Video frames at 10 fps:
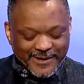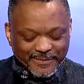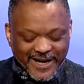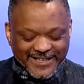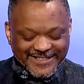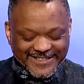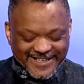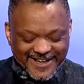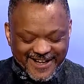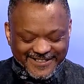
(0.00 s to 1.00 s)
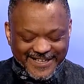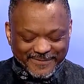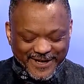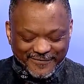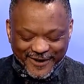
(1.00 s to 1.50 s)
embodies the
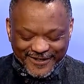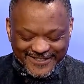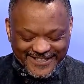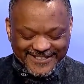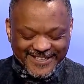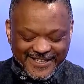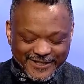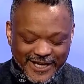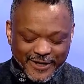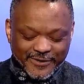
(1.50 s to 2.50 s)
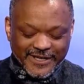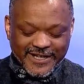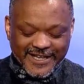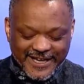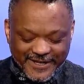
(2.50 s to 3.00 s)
concept of artistic
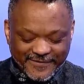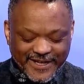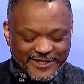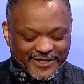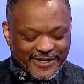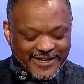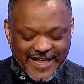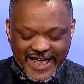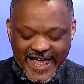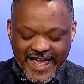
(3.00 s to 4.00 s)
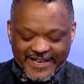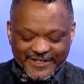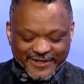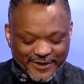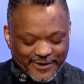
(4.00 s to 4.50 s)
integrity, innovation,
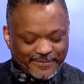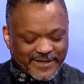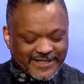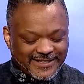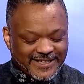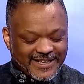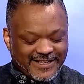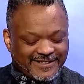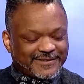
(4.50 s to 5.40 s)
and durability.